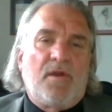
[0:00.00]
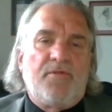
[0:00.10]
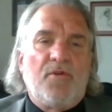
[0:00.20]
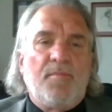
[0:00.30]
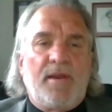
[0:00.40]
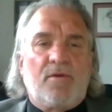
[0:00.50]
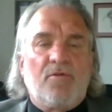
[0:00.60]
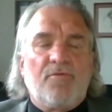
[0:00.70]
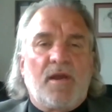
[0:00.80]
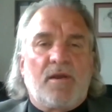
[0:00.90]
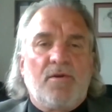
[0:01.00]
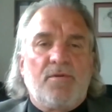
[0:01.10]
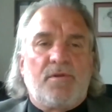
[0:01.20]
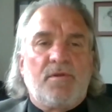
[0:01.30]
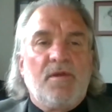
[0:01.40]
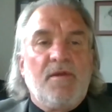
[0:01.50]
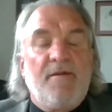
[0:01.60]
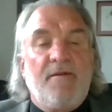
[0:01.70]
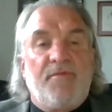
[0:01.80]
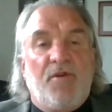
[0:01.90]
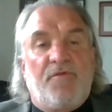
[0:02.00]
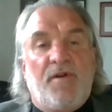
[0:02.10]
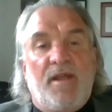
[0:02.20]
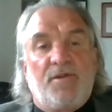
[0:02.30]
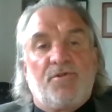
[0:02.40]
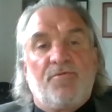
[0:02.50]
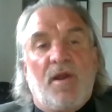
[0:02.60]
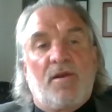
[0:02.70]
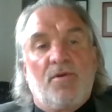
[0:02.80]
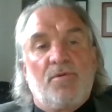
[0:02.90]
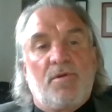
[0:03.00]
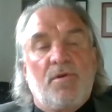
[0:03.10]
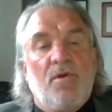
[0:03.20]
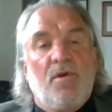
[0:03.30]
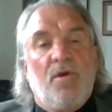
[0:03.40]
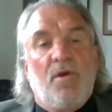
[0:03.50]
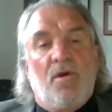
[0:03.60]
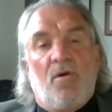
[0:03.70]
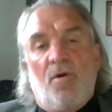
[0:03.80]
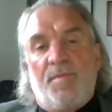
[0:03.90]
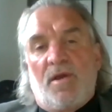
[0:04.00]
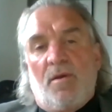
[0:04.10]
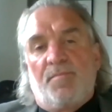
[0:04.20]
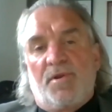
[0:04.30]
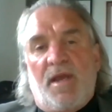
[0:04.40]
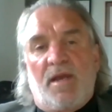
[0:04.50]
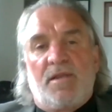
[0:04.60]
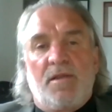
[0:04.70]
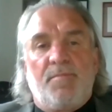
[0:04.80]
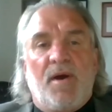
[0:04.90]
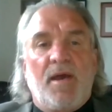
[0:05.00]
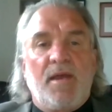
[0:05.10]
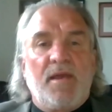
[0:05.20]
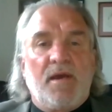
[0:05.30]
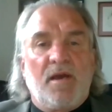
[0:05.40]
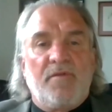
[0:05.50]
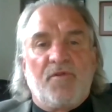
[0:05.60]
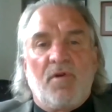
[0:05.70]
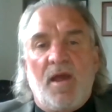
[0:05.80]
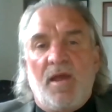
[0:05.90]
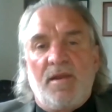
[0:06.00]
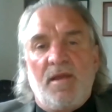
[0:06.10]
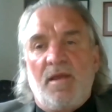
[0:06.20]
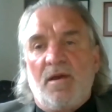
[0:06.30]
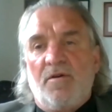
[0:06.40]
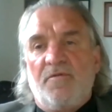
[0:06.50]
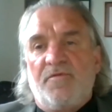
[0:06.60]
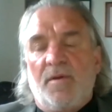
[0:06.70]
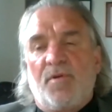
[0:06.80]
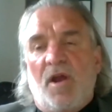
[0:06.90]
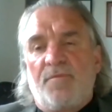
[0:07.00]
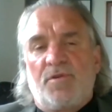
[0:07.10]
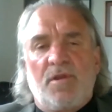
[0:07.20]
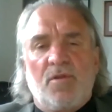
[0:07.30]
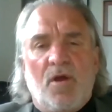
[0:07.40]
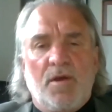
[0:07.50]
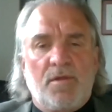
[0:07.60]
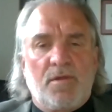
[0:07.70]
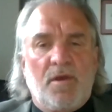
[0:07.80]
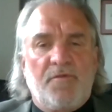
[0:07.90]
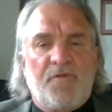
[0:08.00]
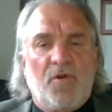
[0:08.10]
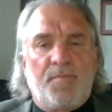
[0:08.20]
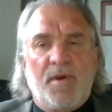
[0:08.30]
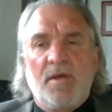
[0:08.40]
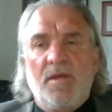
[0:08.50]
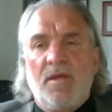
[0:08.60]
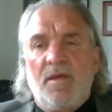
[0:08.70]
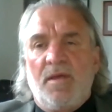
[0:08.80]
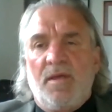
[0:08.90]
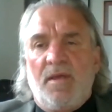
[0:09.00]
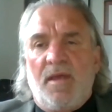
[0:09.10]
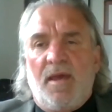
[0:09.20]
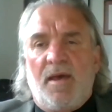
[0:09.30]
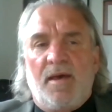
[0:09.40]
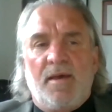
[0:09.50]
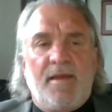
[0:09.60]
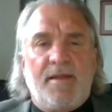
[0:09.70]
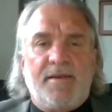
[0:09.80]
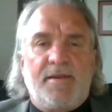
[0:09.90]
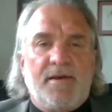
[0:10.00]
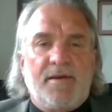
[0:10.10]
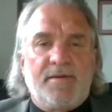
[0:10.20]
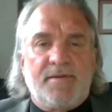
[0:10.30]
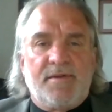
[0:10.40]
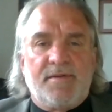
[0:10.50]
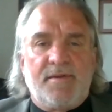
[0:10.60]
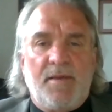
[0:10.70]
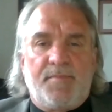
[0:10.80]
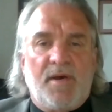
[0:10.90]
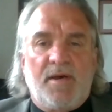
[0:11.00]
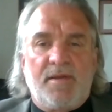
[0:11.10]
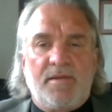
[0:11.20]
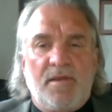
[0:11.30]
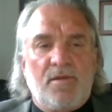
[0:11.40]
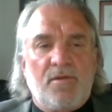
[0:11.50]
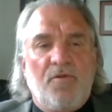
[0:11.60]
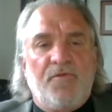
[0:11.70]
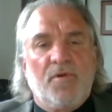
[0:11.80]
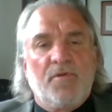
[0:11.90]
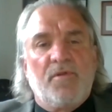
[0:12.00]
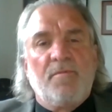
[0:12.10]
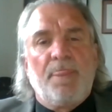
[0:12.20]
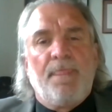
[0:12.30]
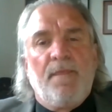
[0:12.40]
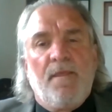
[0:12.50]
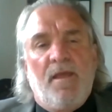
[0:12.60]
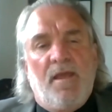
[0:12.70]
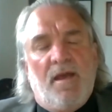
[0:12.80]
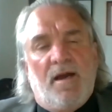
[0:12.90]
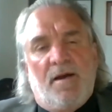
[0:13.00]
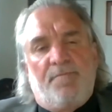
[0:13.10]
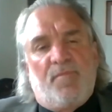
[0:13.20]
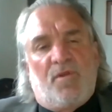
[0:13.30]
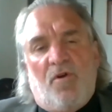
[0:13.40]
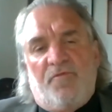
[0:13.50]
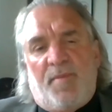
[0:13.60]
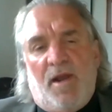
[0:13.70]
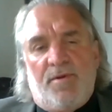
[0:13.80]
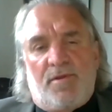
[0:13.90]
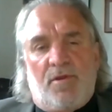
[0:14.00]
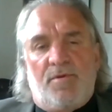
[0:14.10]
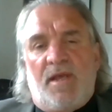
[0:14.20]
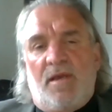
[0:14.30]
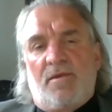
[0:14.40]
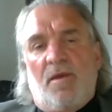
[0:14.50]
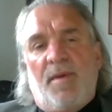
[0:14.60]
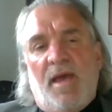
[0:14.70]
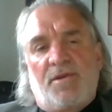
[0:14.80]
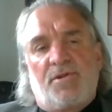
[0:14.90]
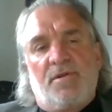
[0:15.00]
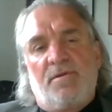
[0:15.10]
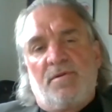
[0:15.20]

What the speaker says: their medical records, their financial records all become protected by a variety of privacy laws, FERPA and HIPAA and so forth. So if parents don't take some action